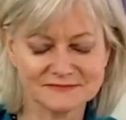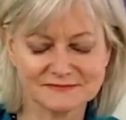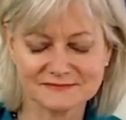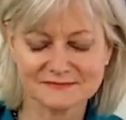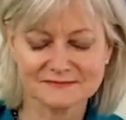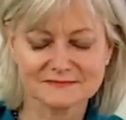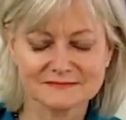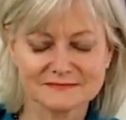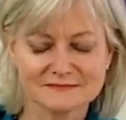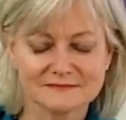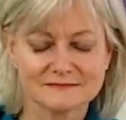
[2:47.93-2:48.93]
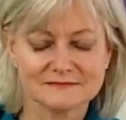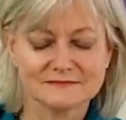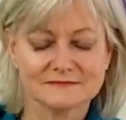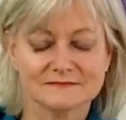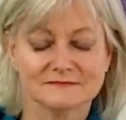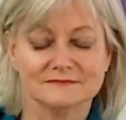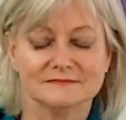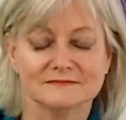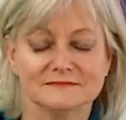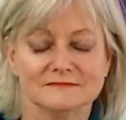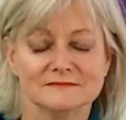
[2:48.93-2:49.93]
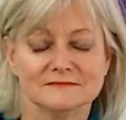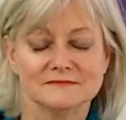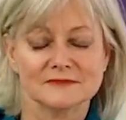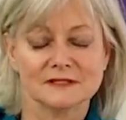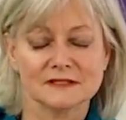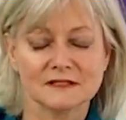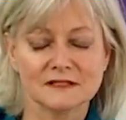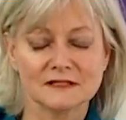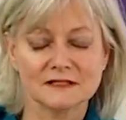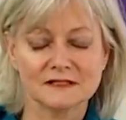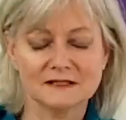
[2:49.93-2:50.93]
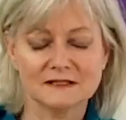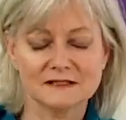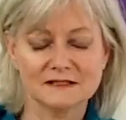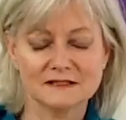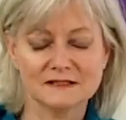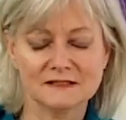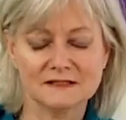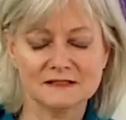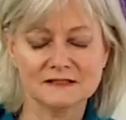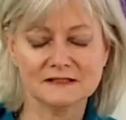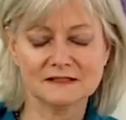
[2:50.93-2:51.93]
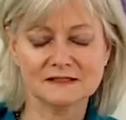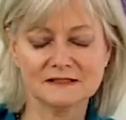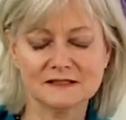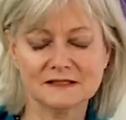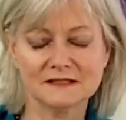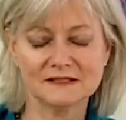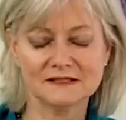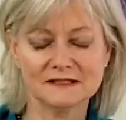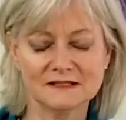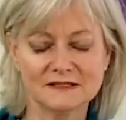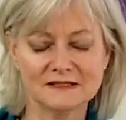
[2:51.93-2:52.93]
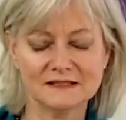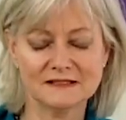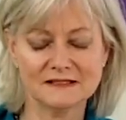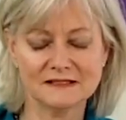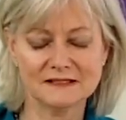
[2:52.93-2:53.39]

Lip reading: [no speech]